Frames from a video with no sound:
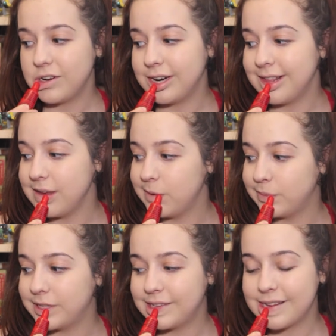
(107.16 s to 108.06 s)
dry
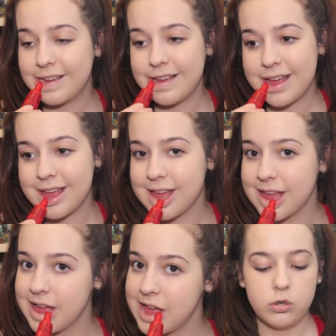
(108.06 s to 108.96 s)
lips.
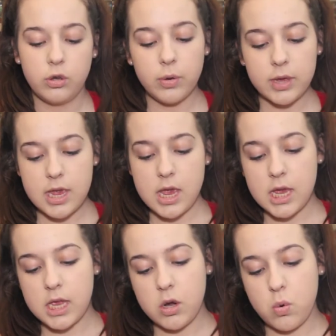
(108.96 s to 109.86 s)
So going
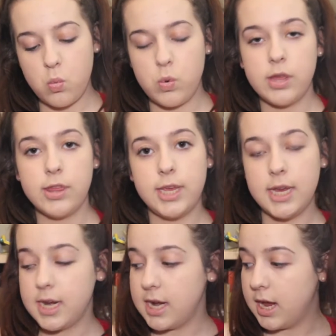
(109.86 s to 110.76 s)
in with
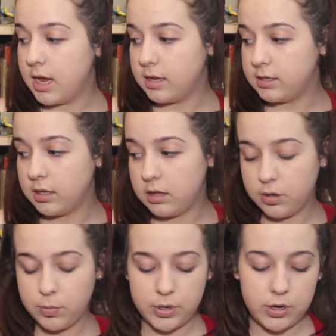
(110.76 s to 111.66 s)
the NARS
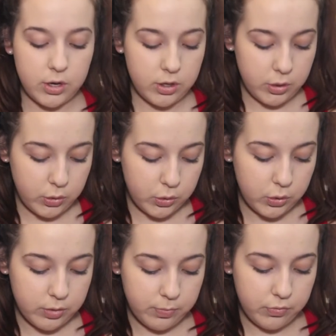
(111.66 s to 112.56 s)
Liquid
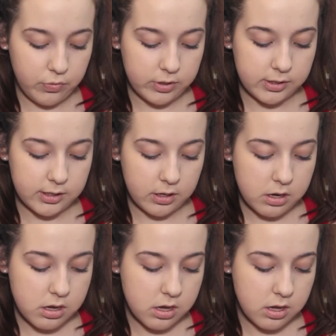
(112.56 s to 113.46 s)
Laguna
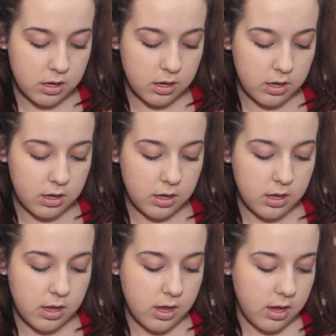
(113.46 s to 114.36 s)
Bronzer,
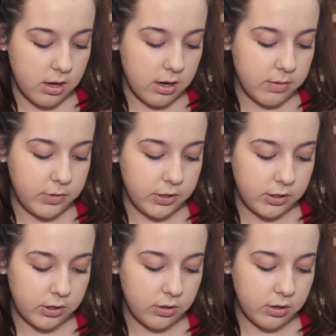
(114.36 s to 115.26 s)
I'm
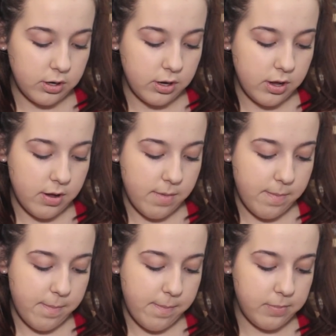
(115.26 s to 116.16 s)
just gonna
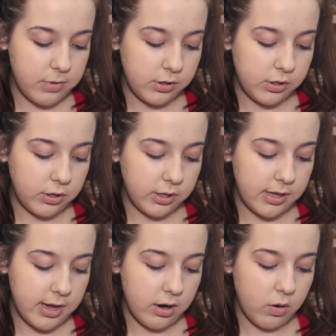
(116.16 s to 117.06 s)
dot
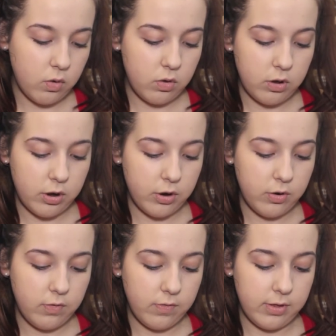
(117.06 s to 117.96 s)
that all
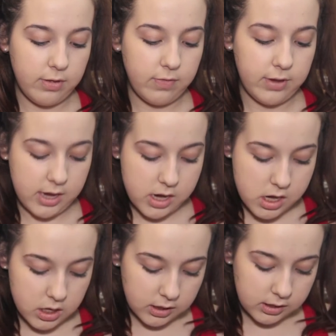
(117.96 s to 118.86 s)
over the
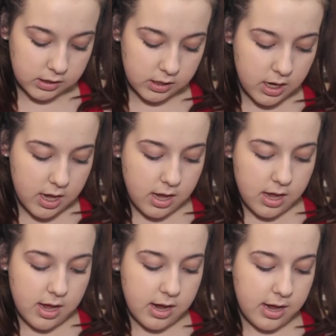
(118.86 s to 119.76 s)
face,
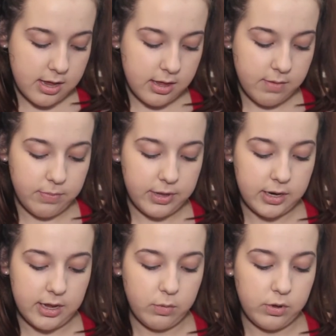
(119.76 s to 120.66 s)
and then
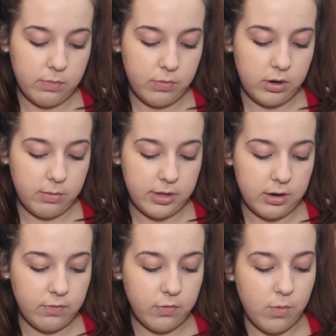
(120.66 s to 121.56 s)
blend that with a beauty
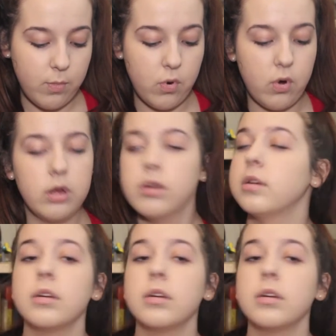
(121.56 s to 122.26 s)
blender for a more